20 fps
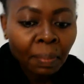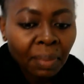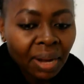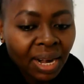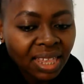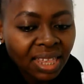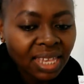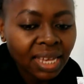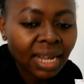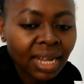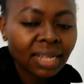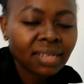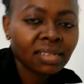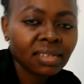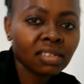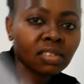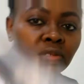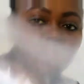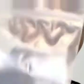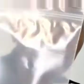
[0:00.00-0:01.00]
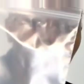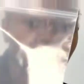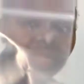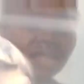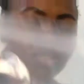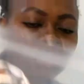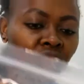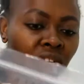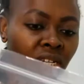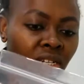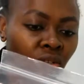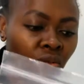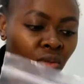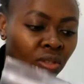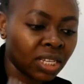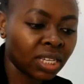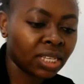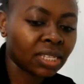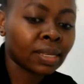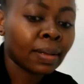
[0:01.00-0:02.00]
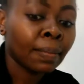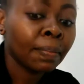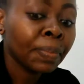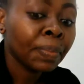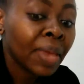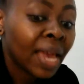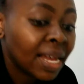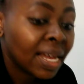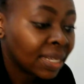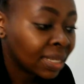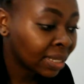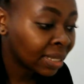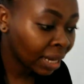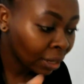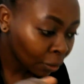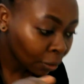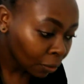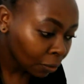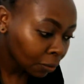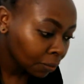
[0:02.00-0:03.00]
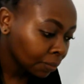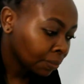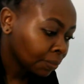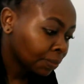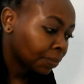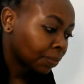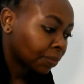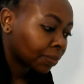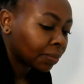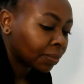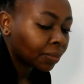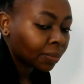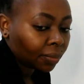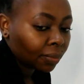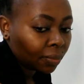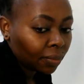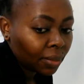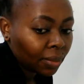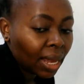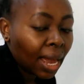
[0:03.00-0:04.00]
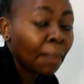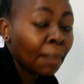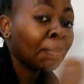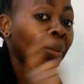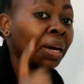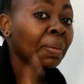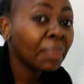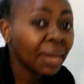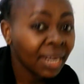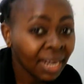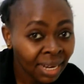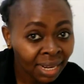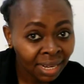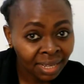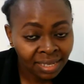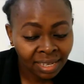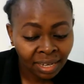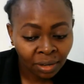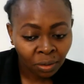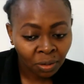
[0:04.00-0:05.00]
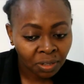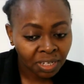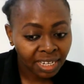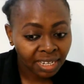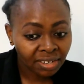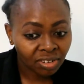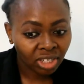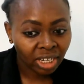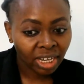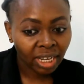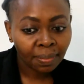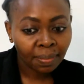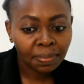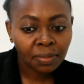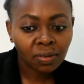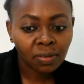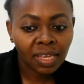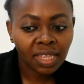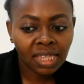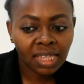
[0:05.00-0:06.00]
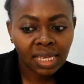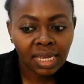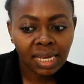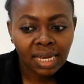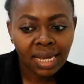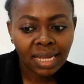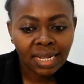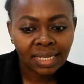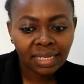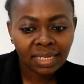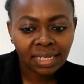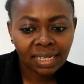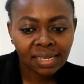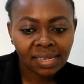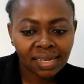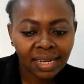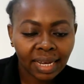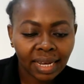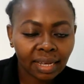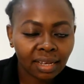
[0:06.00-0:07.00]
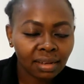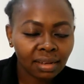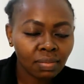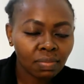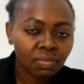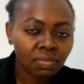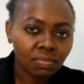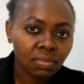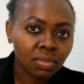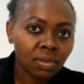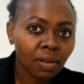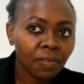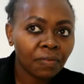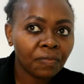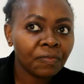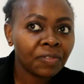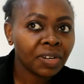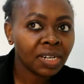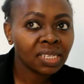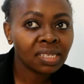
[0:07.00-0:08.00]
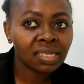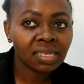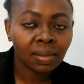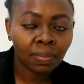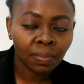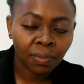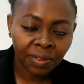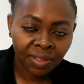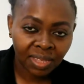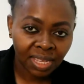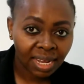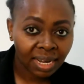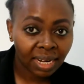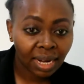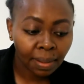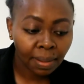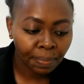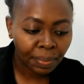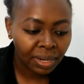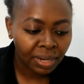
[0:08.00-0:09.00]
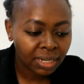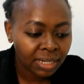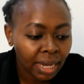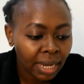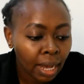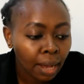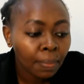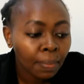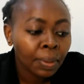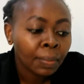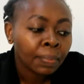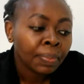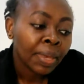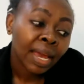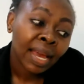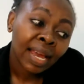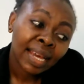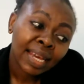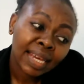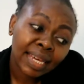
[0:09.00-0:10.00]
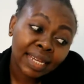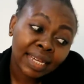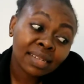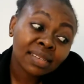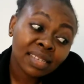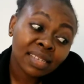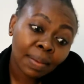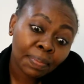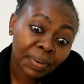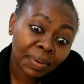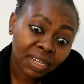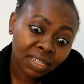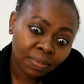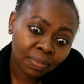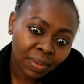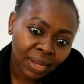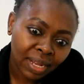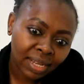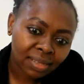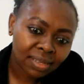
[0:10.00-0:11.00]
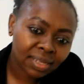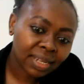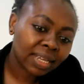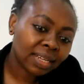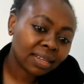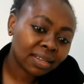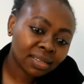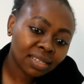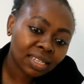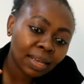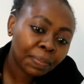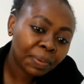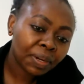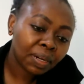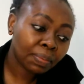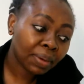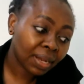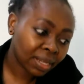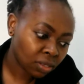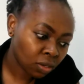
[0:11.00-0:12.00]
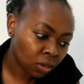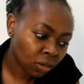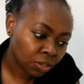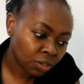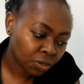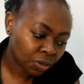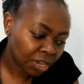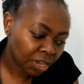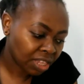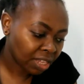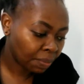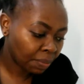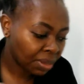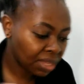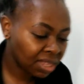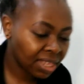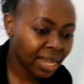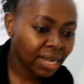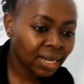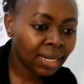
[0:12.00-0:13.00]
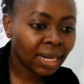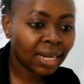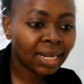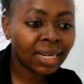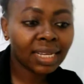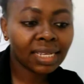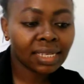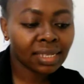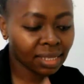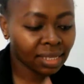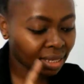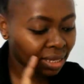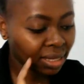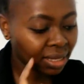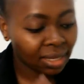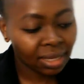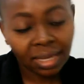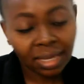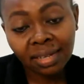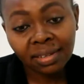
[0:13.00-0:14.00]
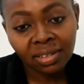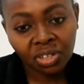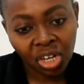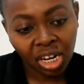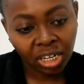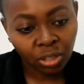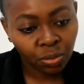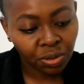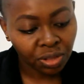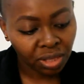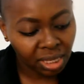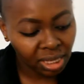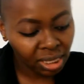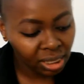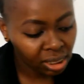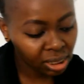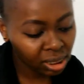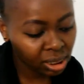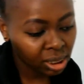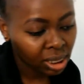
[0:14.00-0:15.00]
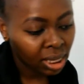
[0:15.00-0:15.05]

but I think I'll just pour it straight to this. Now my bananas are not yet ripe, so I think I'll just like freeze them when they are ripened up in separate bags, like separate bags all together. But then let us start with this